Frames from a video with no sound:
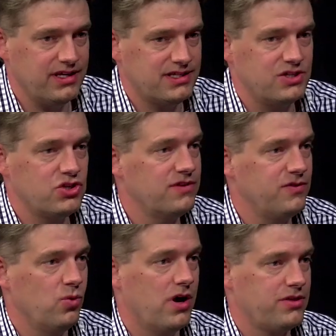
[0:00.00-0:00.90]
essentially if
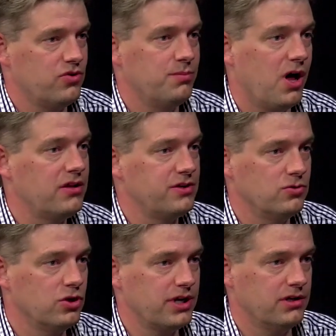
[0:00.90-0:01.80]
you walk through a mall and you
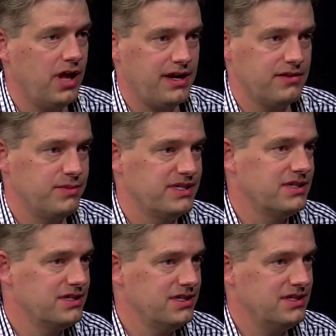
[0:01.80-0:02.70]
look at a lot of the
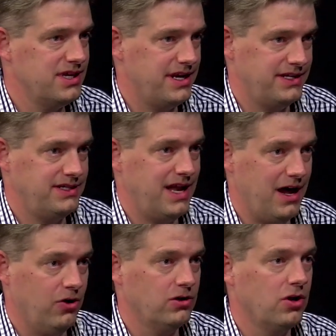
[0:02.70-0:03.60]
businesses that
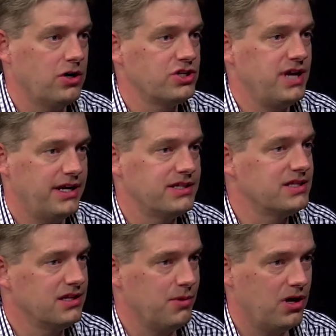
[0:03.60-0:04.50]
our large tenants
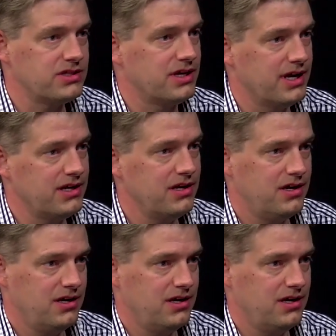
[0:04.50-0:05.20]
in the mall today,